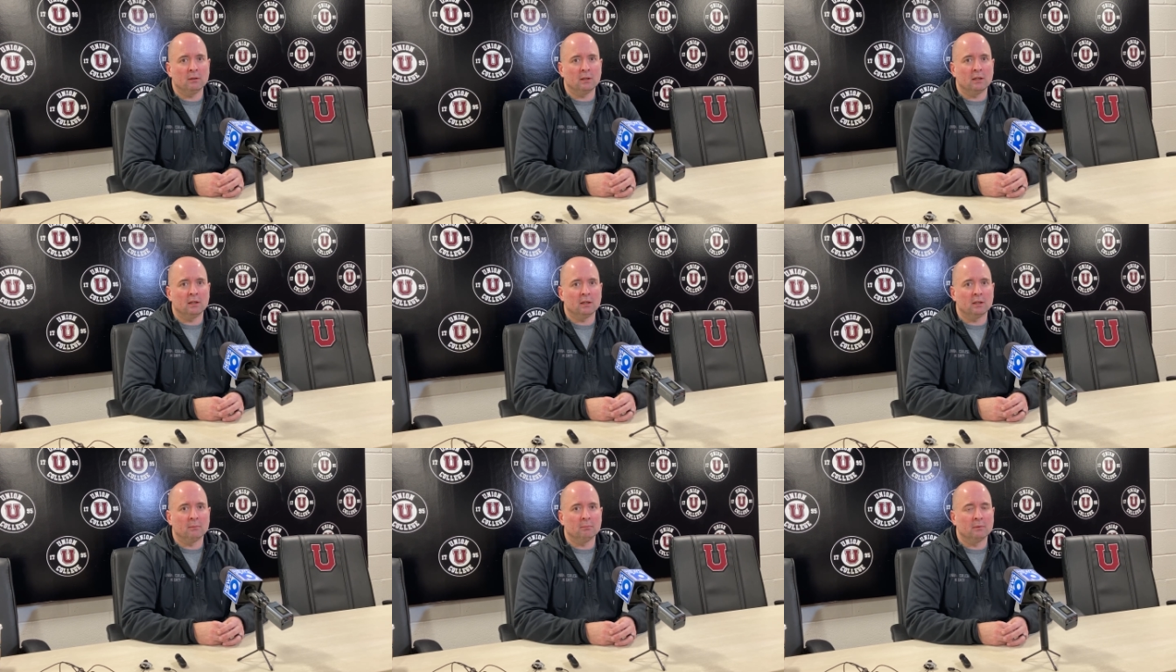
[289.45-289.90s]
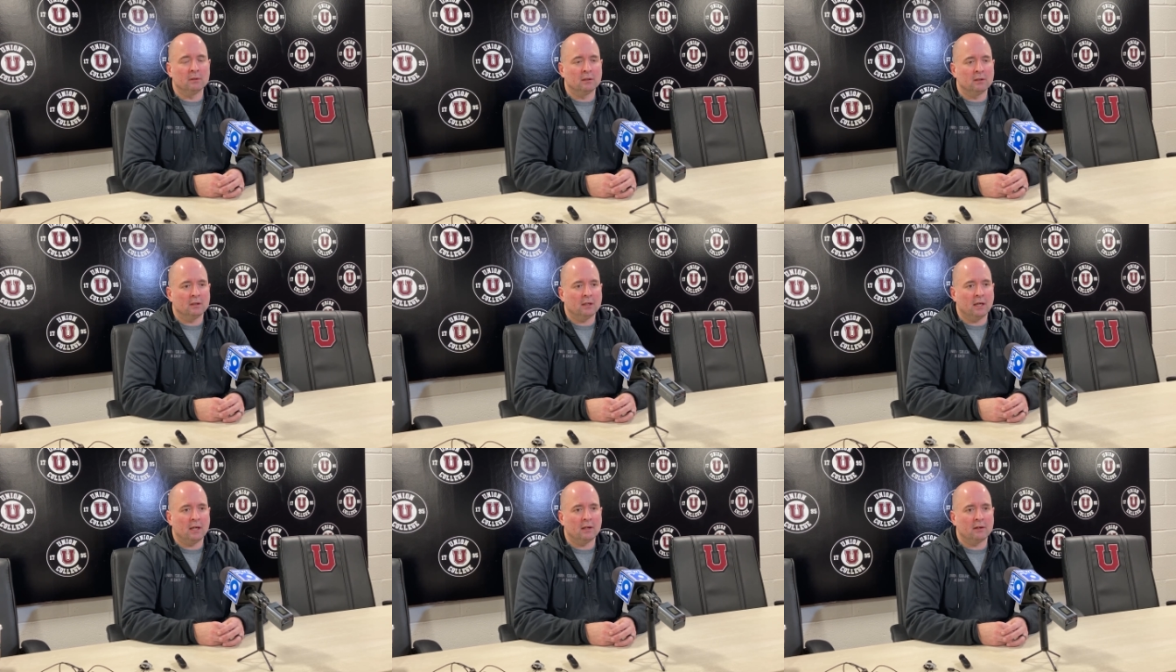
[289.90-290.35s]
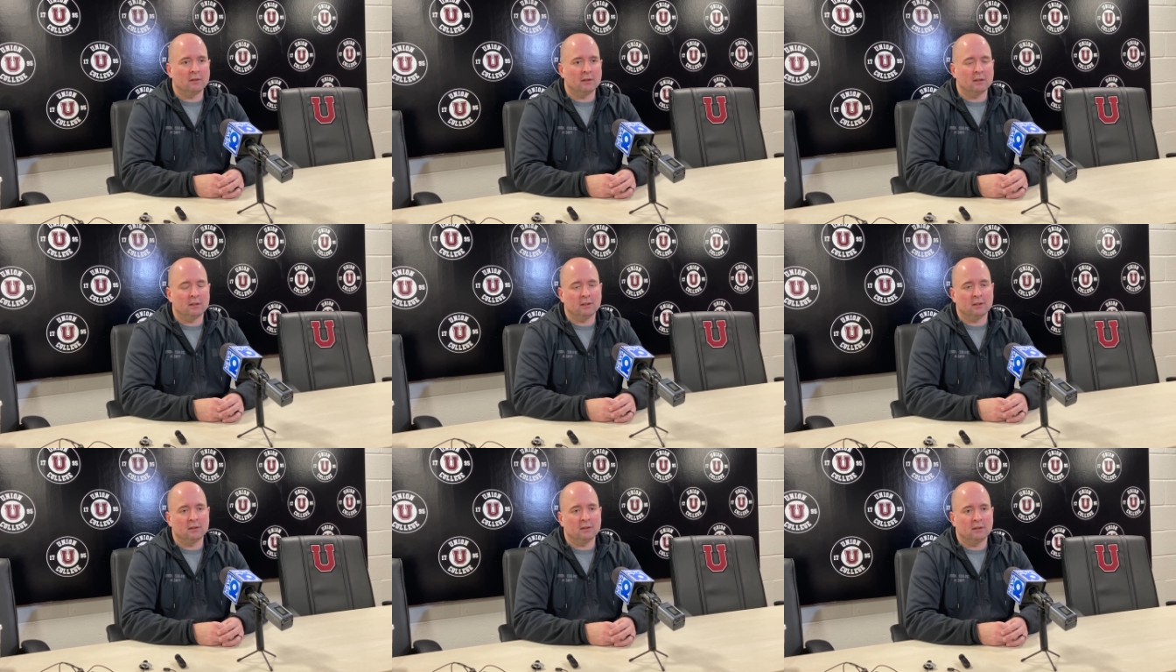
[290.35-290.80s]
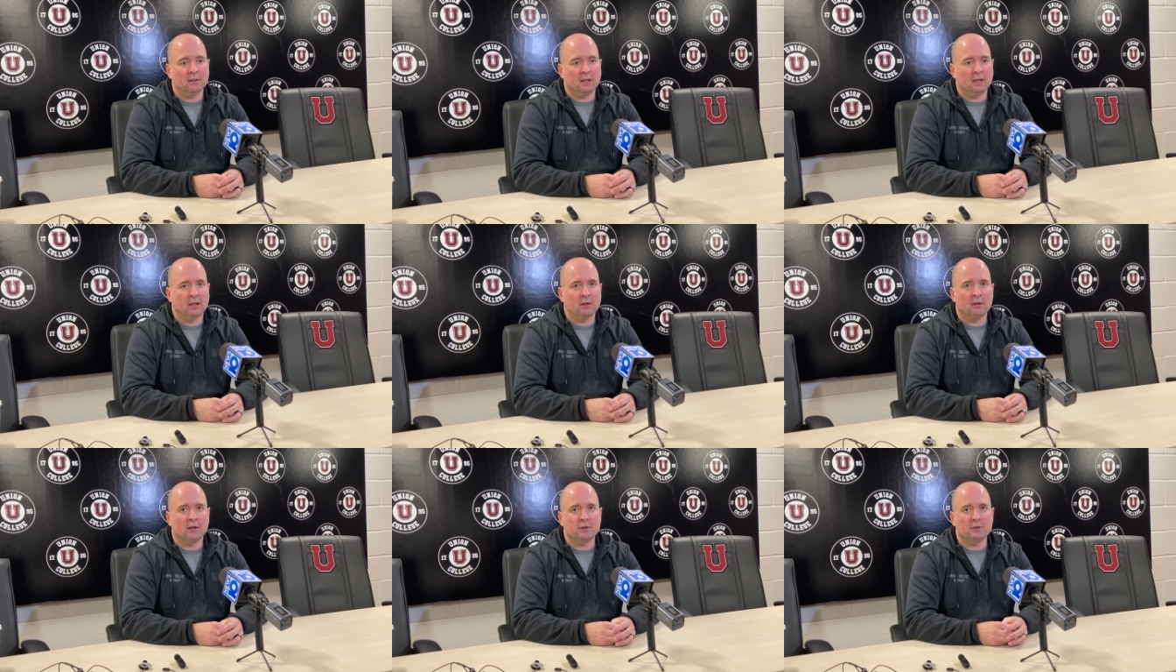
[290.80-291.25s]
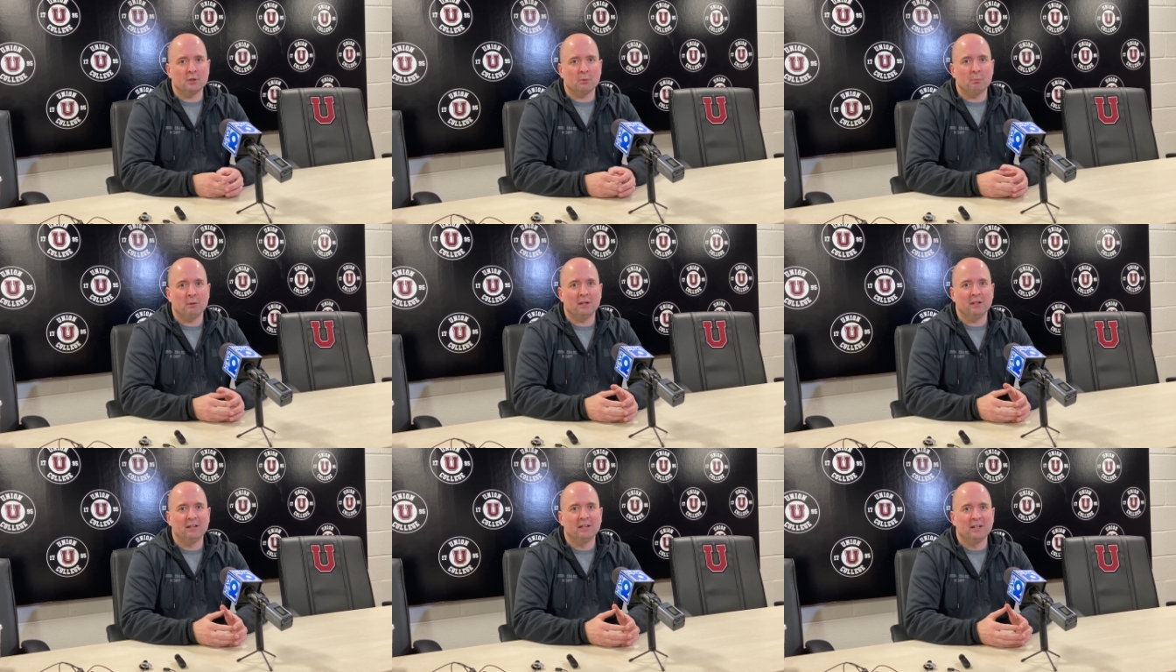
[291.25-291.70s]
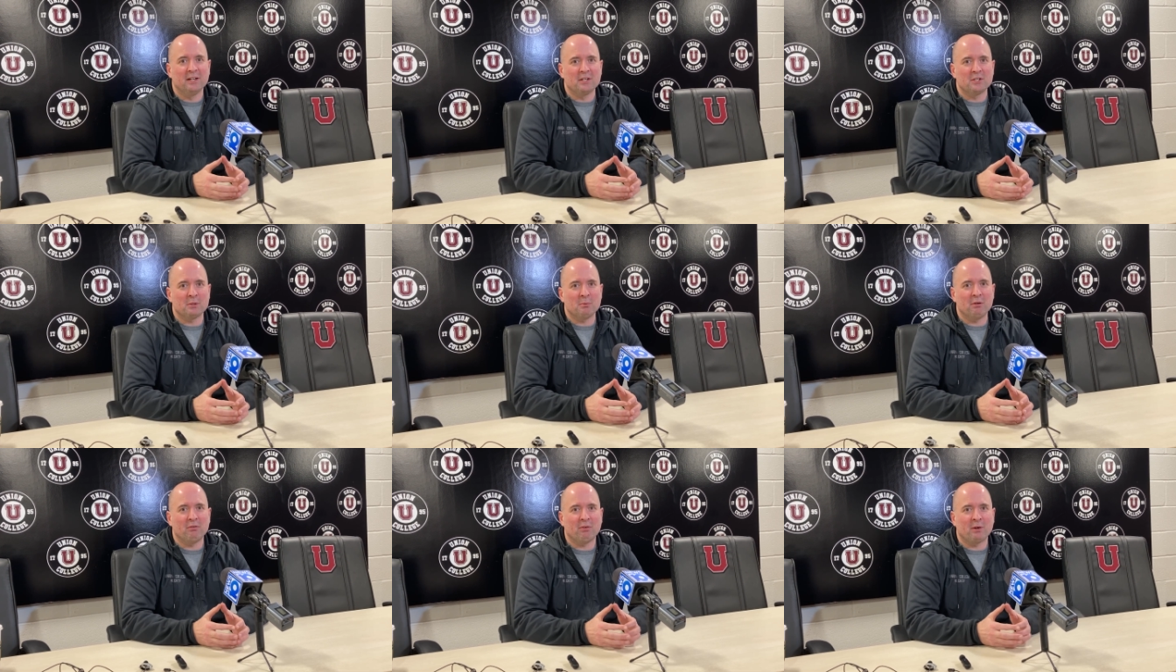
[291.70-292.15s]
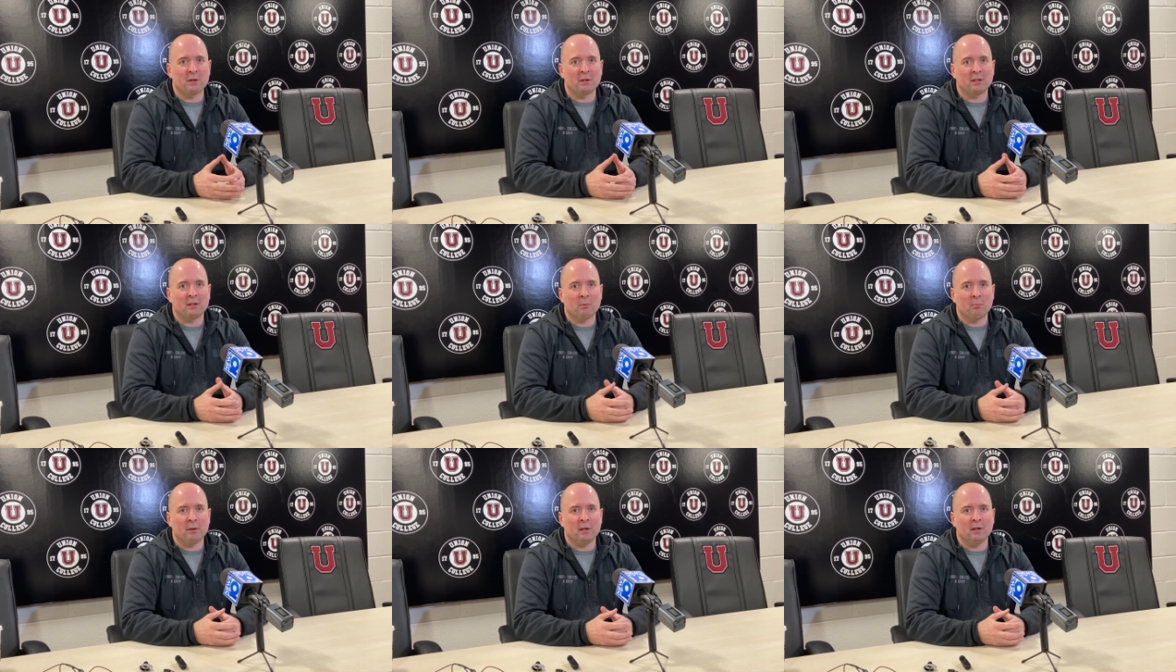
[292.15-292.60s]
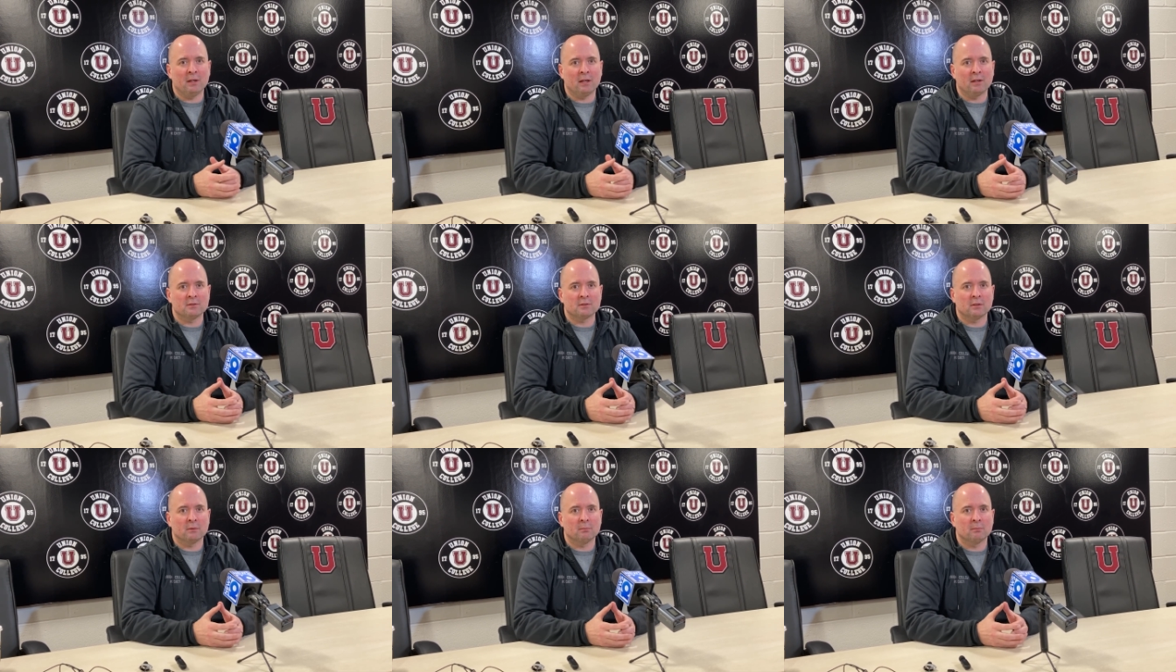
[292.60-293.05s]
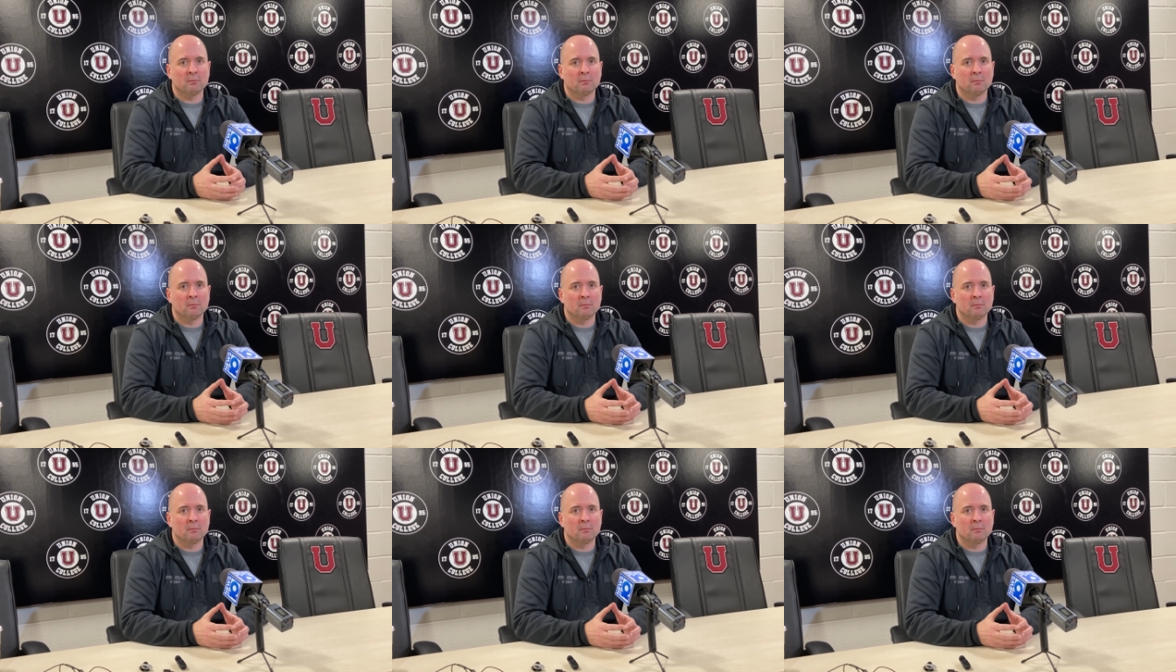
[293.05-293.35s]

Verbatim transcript: Um, and uh, yeah, it should be should be fun to compete against him.